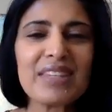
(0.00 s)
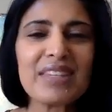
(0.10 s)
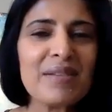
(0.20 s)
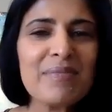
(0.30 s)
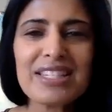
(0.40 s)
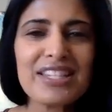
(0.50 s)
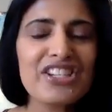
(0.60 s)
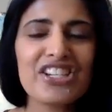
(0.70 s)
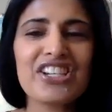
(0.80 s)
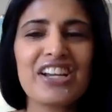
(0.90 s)
message
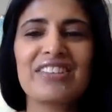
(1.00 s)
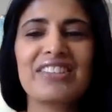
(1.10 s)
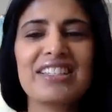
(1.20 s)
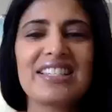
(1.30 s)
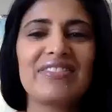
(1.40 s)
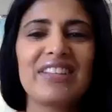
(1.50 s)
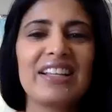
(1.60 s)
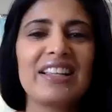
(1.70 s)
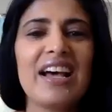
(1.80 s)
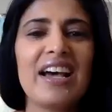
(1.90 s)
each other and stuff like
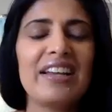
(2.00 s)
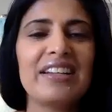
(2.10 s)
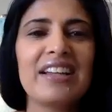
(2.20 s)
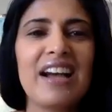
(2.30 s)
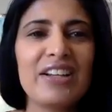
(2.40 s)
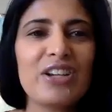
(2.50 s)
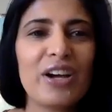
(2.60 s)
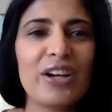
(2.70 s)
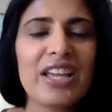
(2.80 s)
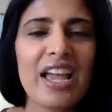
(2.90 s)
that. And I
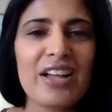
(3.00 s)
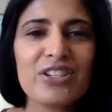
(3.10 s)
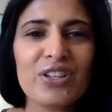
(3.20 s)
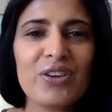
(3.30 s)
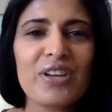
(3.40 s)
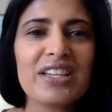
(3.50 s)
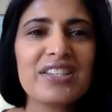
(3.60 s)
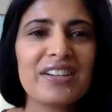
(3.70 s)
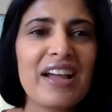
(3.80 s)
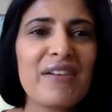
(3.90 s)
talked to Angelo
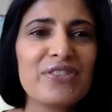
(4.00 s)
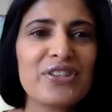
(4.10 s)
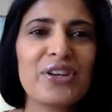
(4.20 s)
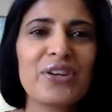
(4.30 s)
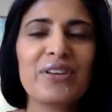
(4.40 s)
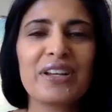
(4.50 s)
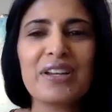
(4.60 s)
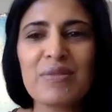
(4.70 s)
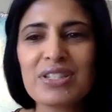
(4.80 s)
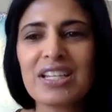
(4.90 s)
yesterday afternoon, and
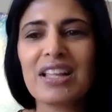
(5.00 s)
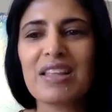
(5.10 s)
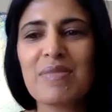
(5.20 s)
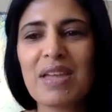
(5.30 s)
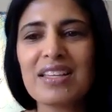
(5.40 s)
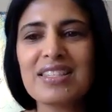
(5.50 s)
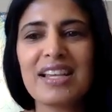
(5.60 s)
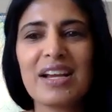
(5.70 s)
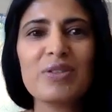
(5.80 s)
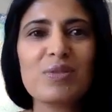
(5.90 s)
he was telling me his
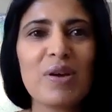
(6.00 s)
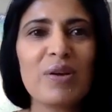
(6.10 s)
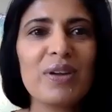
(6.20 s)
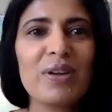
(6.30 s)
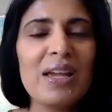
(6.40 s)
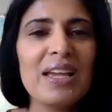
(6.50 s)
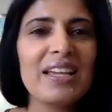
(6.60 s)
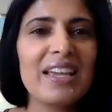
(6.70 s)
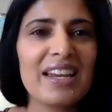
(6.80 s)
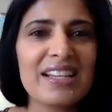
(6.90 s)
doubts about
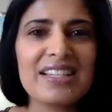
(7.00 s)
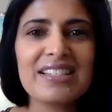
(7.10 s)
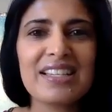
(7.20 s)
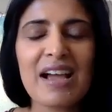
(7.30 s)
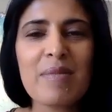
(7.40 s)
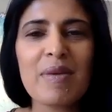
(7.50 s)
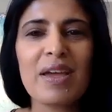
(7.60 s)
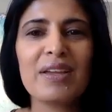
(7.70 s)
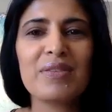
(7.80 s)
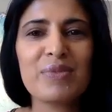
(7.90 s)
getting to
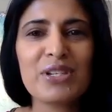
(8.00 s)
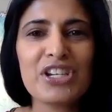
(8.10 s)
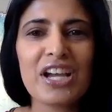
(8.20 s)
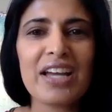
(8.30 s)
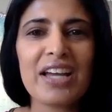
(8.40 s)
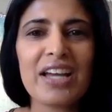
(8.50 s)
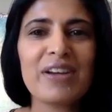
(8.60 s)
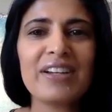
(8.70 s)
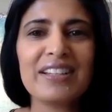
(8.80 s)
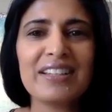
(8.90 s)
Diamond, and we chatted
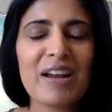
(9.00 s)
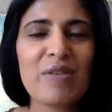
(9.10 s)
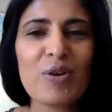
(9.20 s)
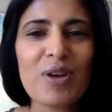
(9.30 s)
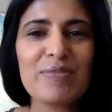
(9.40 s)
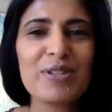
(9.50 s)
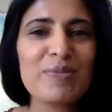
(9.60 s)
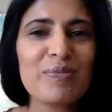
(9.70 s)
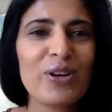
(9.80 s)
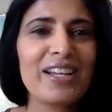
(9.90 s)
about it. And then I woke up
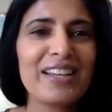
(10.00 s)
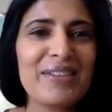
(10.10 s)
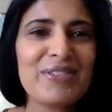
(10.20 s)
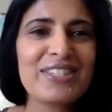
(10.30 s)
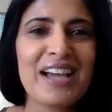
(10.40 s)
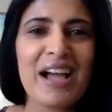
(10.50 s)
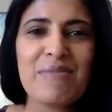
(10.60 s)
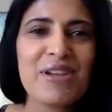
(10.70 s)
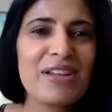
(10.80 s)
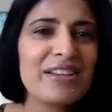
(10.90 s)
this morning and he was
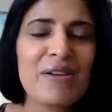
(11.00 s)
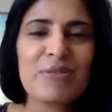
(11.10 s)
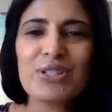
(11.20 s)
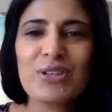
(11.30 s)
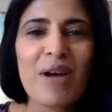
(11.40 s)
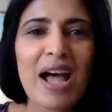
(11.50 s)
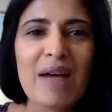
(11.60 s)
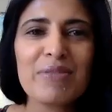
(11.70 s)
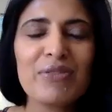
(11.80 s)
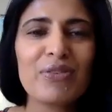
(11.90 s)
Diamond, and I was so
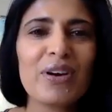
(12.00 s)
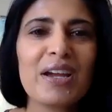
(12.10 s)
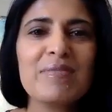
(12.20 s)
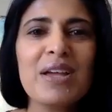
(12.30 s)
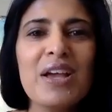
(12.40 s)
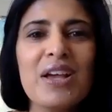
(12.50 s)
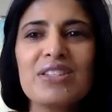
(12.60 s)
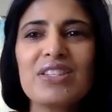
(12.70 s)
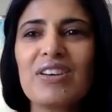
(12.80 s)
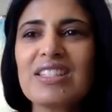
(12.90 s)
happy for him.
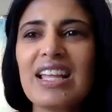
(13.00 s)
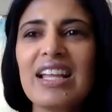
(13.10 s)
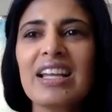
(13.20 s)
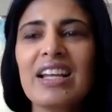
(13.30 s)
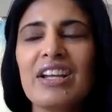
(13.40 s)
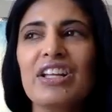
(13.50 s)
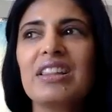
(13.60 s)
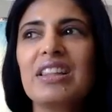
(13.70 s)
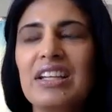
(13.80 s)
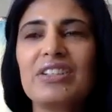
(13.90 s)
So it's like
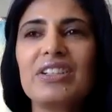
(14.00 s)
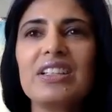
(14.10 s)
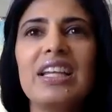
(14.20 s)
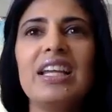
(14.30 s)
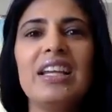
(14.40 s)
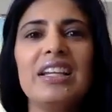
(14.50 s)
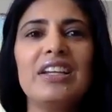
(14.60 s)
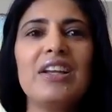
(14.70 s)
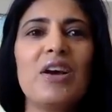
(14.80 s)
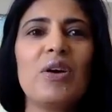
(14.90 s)
literally,
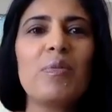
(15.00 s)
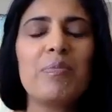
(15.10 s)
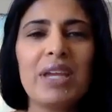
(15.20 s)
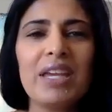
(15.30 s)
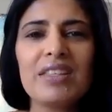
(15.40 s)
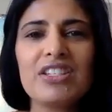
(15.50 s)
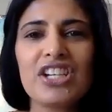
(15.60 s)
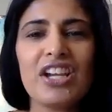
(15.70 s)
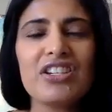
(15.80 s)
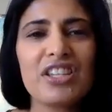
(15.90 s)
you know, be the
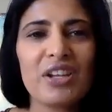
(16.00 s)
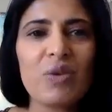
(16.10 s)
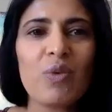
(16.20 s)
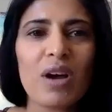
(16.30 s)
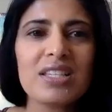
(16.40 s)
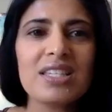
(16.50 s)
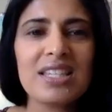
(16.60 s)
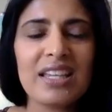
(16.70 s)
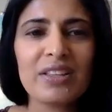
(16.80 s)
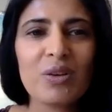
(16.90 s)
change that you want to
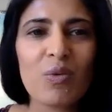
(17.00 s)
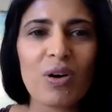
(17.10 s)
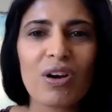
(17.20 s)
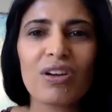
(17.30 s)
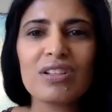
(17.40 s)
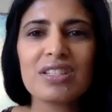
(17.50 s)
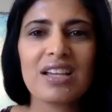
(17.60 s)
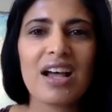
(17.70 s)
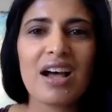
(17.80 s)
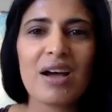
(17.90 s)
see in the world,
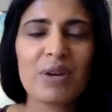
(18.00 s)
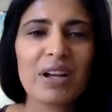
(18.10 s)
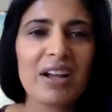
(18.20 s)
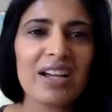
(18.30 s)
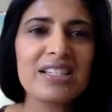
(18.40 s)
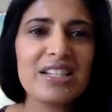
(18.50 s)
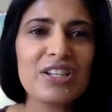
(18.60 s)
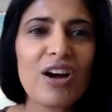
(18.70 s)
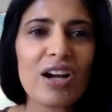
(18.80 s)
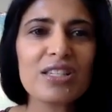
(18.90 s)
what Gandhi
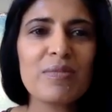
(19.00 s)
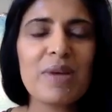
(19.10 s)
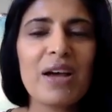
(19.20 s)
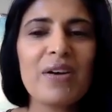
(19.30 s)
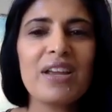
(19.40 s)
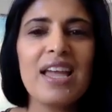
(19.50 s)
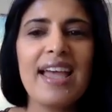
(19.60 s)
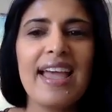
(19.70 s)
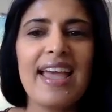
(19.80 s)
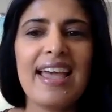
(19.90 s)
talks about,
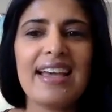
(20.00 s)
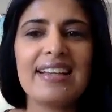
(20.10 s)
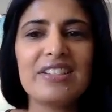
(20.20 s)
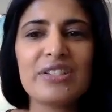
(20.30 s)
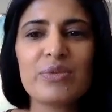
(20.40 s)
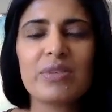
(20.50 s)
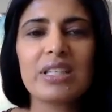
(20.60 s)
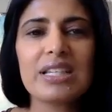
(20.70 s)
and just really